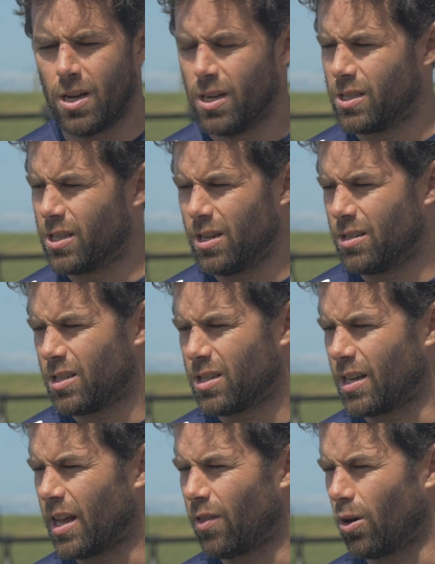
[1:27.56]
So it's
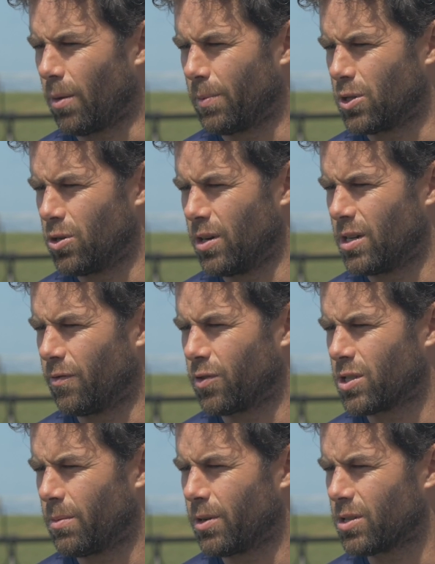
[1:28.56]
just another opportunity
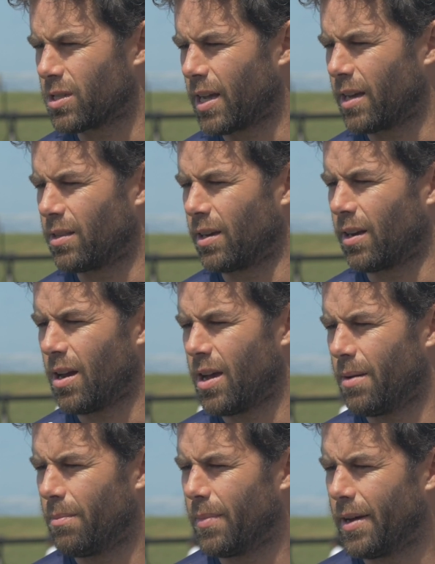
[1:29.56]
for someone to stake their
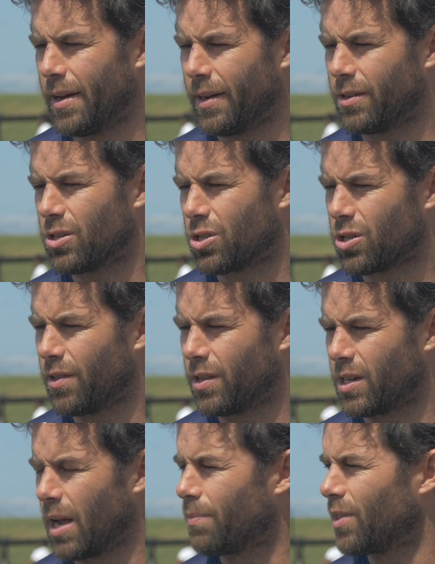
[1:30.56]
claim and just show the
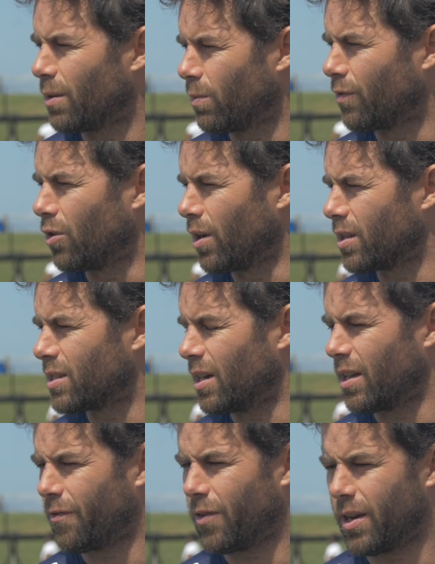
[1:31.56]
depth that we've got in
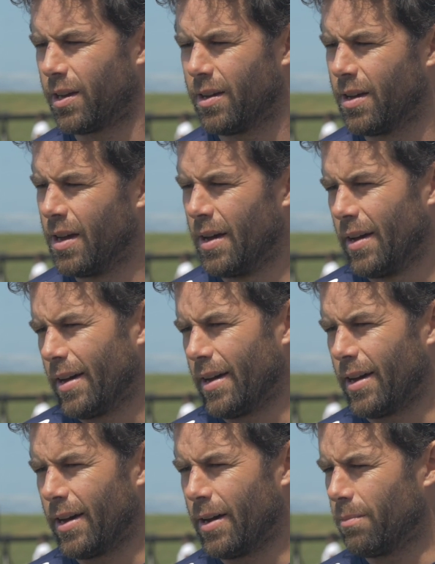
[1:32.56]
South Africa.
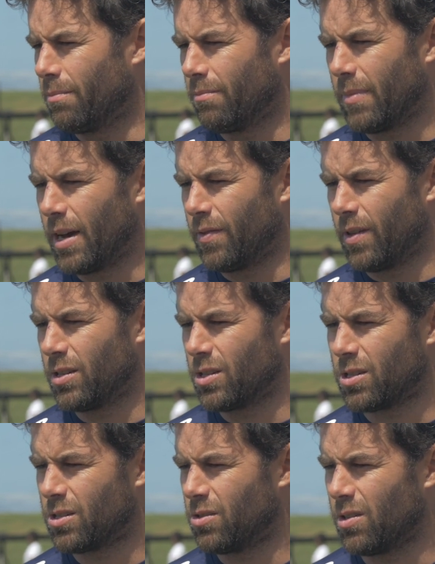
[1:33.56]
And then
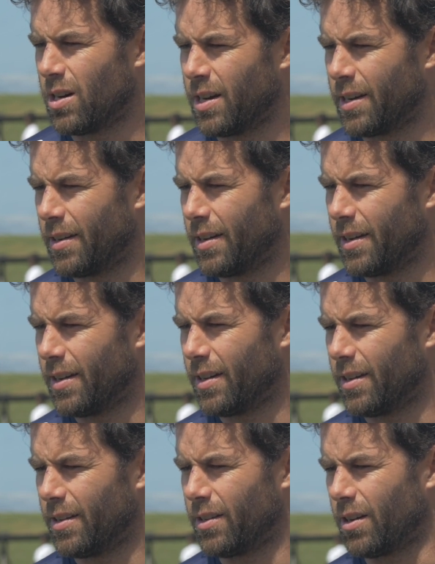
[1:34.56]
just try and
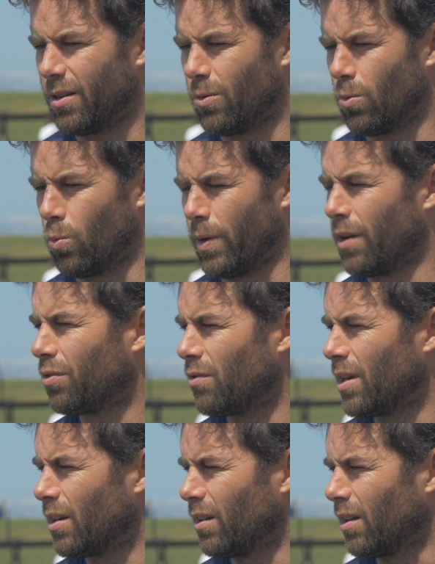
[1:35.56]
win
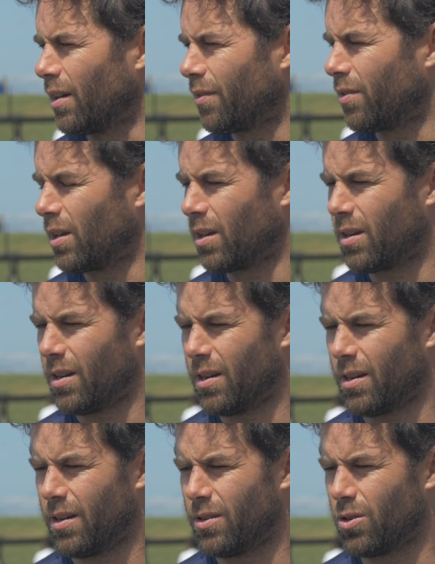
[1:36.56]
3-0. I think
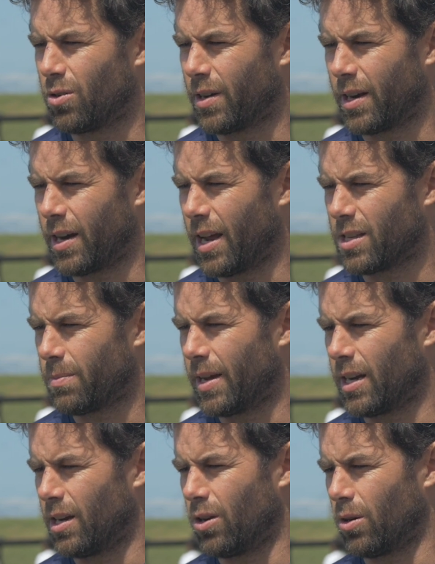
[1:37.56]
you can't
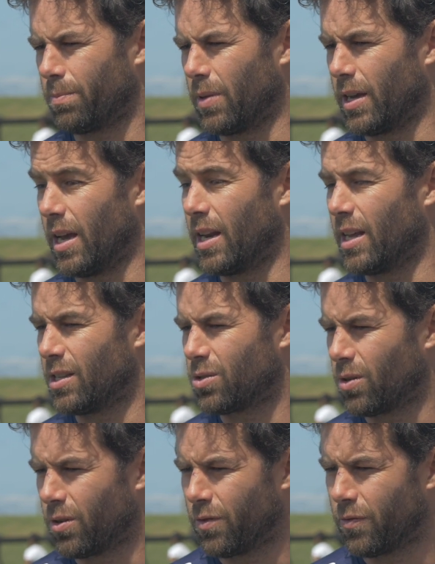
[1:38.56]
underestimate
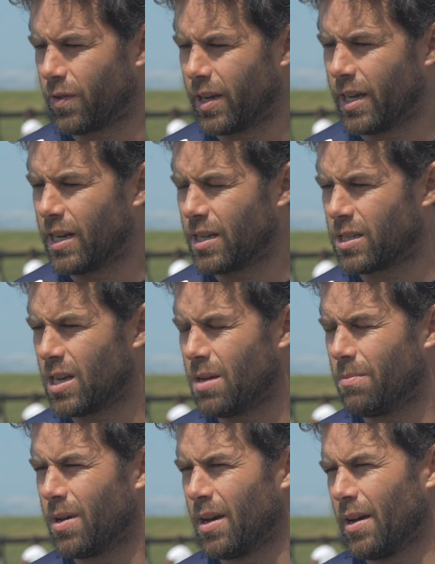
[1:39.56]
any team.
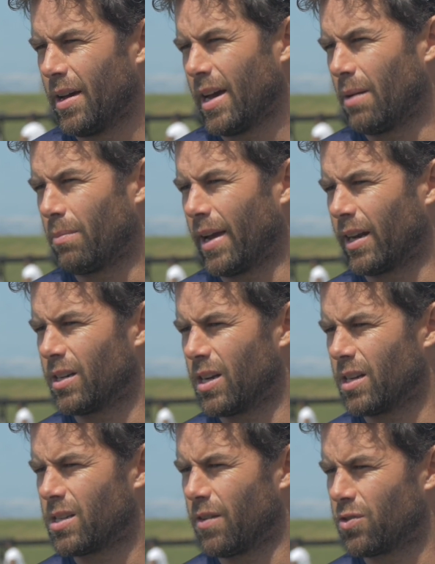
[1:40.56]
And
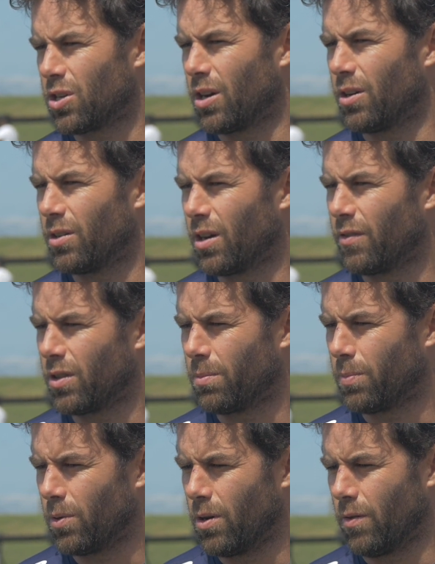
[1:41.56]
Bangladesh have showed over
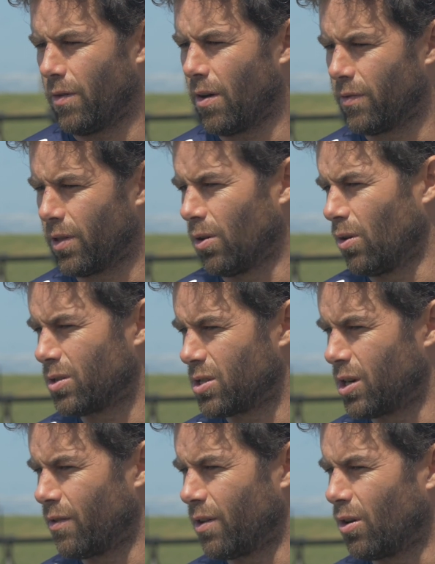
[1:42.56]
the
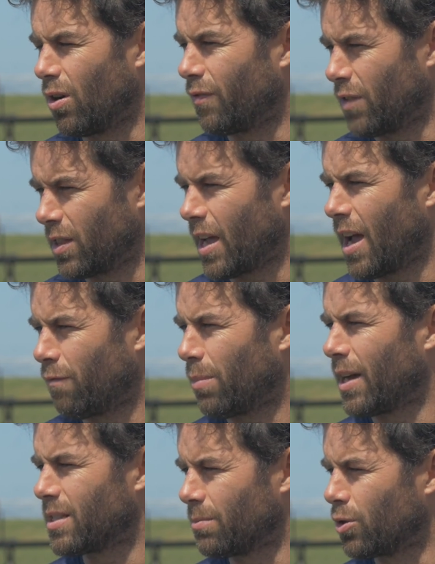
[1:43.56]
last year and a half that they have
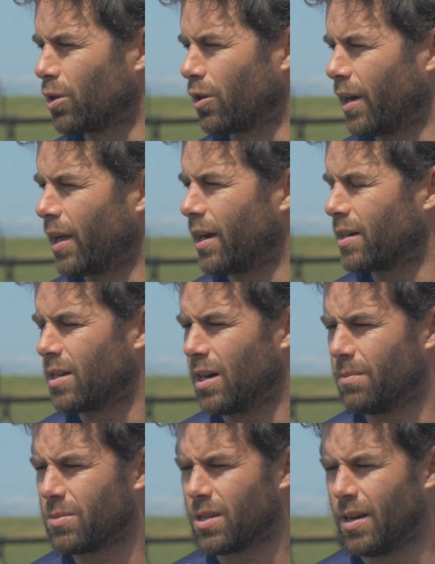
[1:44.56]
played some good cricket at
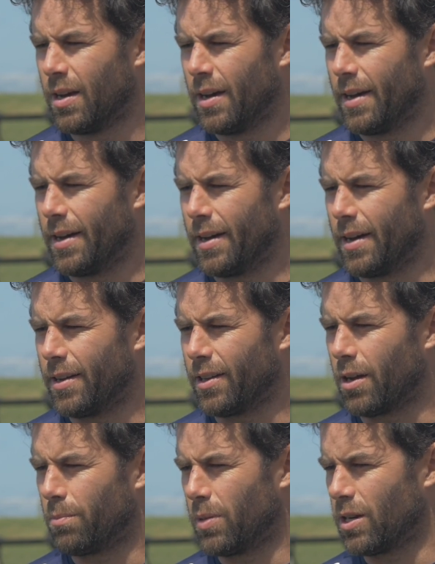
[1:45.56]
times.
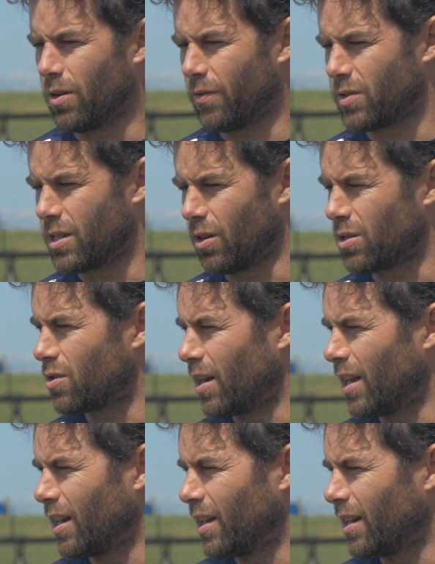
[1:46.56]
Beat obviously
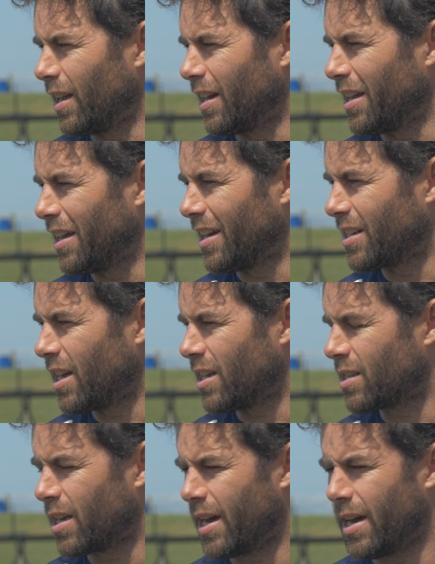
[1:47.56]
Australia in a
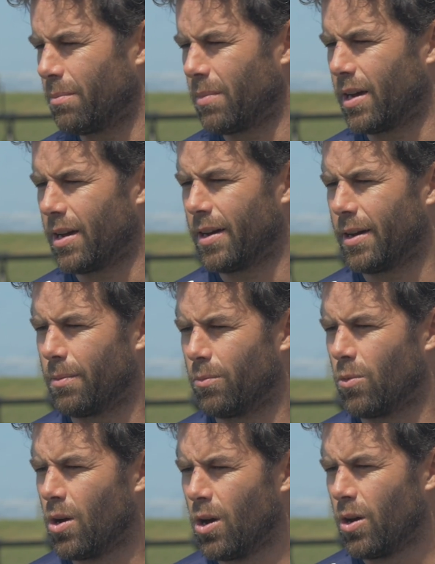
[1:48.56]
test game.
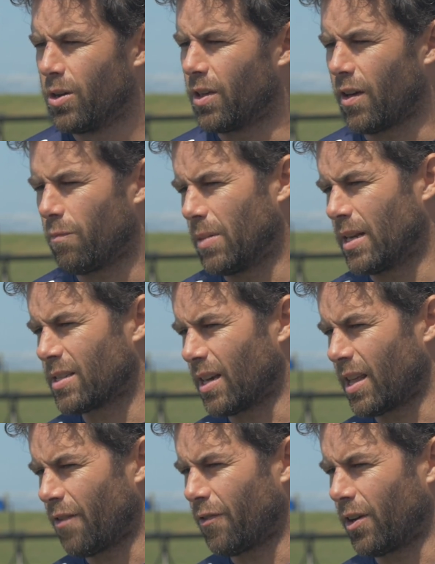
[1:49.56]
They've beaten
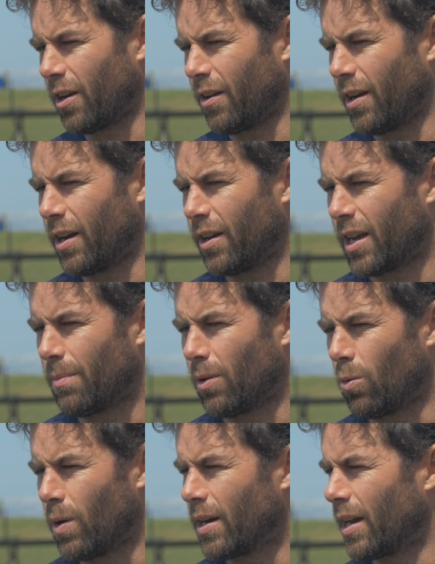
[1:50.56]
South Africa in a
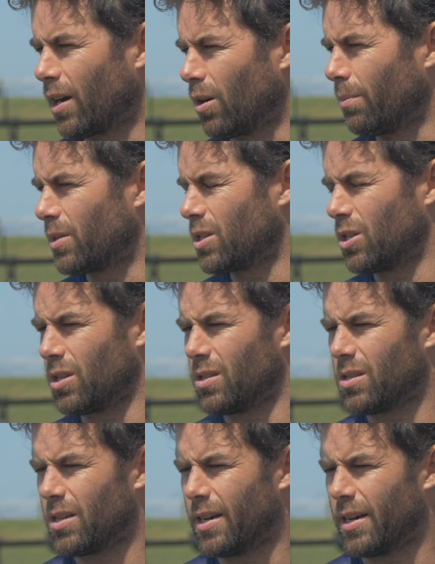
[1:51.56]
couple of one-day
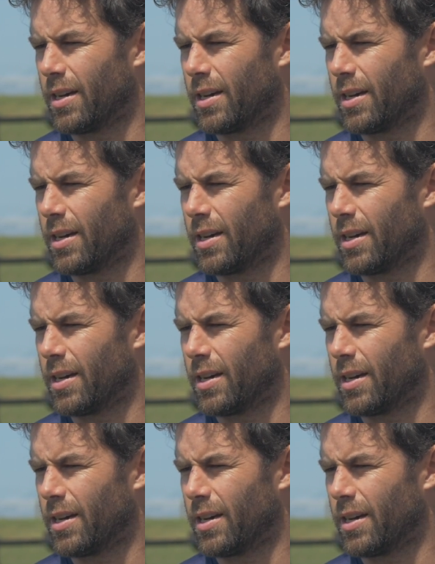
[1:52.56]
competitions.